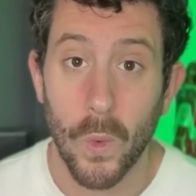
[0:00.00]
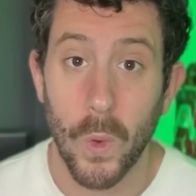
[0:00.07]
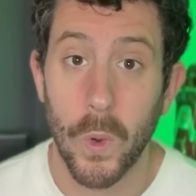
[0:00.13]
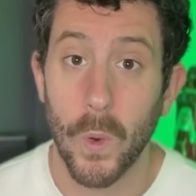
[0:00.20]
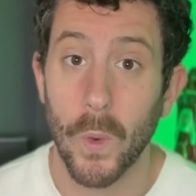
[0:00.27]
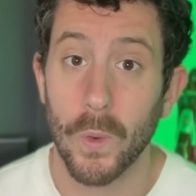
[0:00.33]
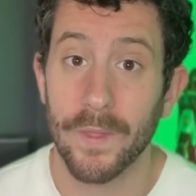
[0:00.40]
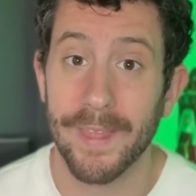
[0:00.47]

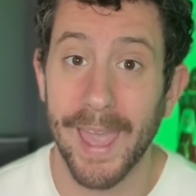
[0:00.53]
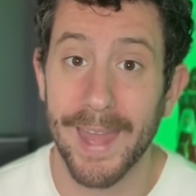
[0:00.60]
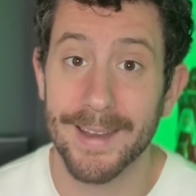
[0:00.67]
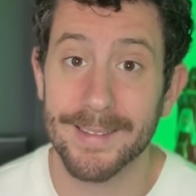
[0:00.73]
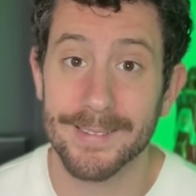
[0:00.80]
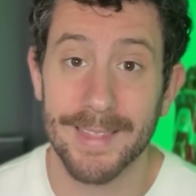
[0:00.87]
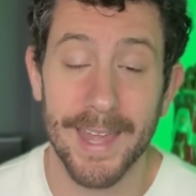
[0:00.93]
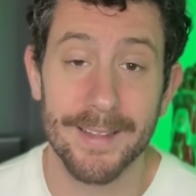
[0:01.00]
Whew, that
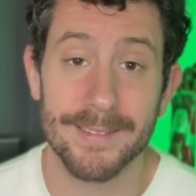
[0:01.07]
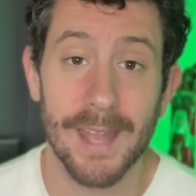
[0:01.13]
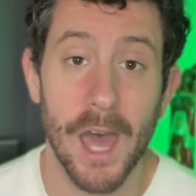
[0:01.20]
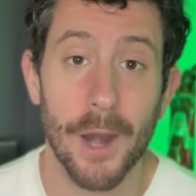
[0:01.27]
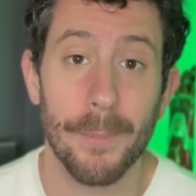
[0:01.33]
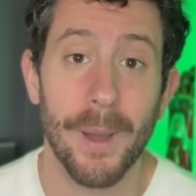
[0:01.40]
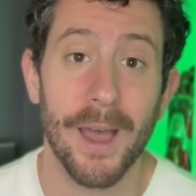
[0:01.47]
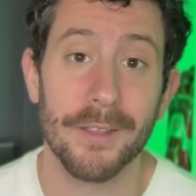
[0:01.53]
is
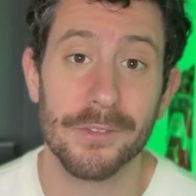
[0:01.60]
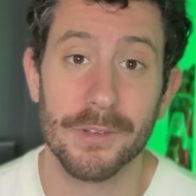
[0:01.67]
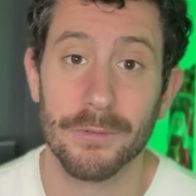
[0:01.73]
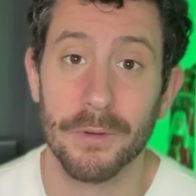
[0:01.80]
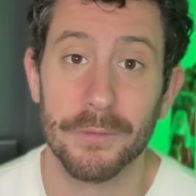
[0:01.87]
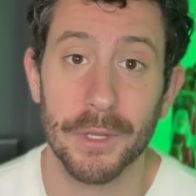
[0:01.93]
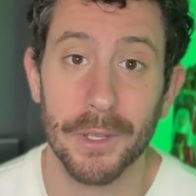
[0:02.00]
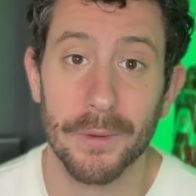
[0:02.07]
not a positive
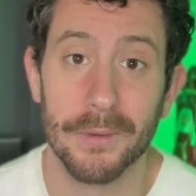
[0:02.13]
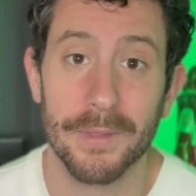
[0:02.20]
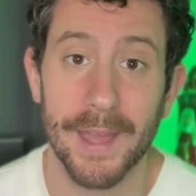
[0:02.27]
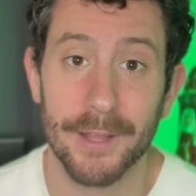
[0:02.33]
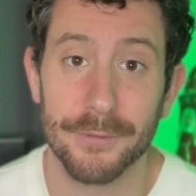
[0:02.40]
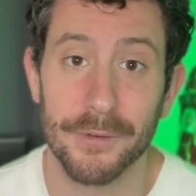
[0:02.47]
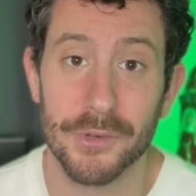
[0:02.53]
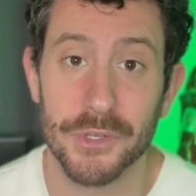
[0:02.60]
review,
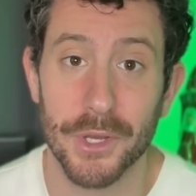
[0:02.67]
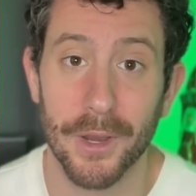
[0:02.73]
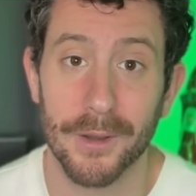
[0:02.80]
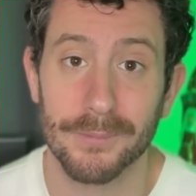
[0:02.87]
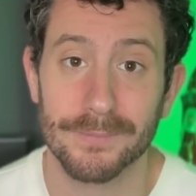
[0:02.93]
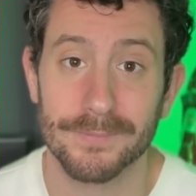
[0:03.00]
that's for sure.